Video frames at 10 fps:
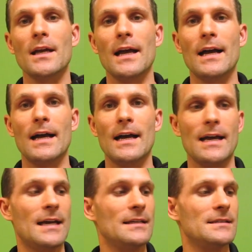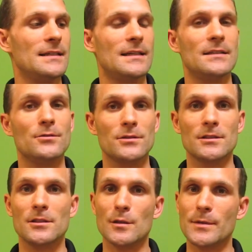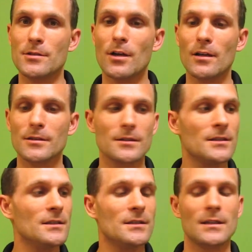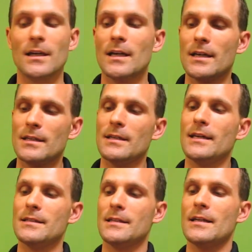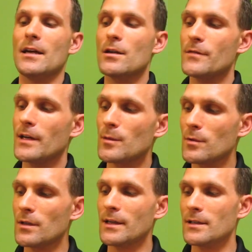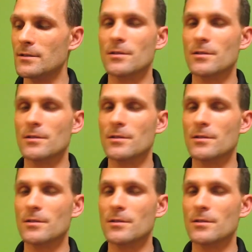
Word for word: uh, and uh, those are a little bit taller uh, that uh, are available and there's